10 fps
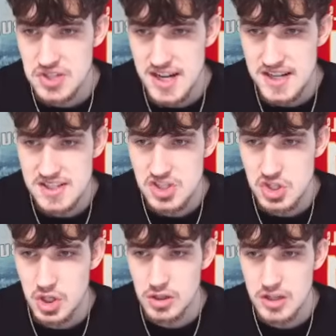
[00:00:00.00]
for the
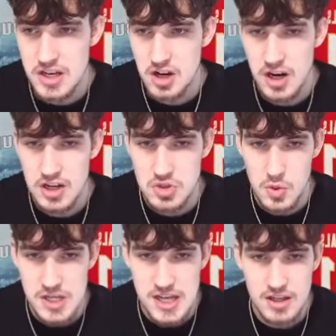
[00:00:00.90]
Texans, took Lee Hunter at
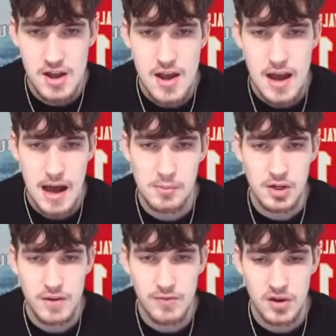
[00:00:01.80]
28. I'm
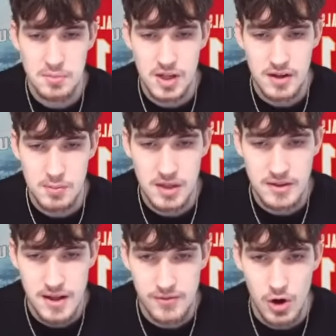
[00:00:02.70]
looking for a plug and
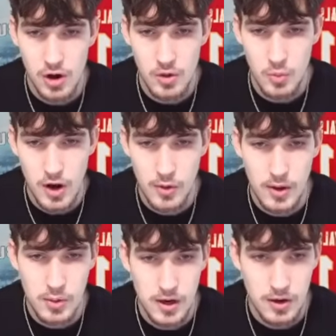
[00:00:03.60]
play left guard, and
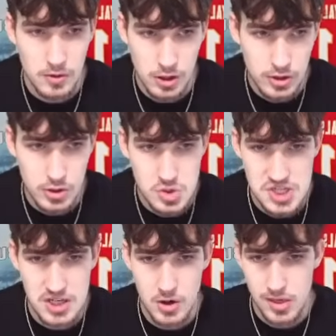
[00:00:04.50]
well, look
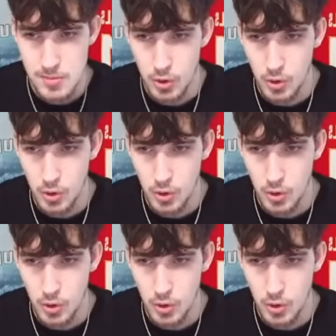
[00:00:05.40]
who's sitting on the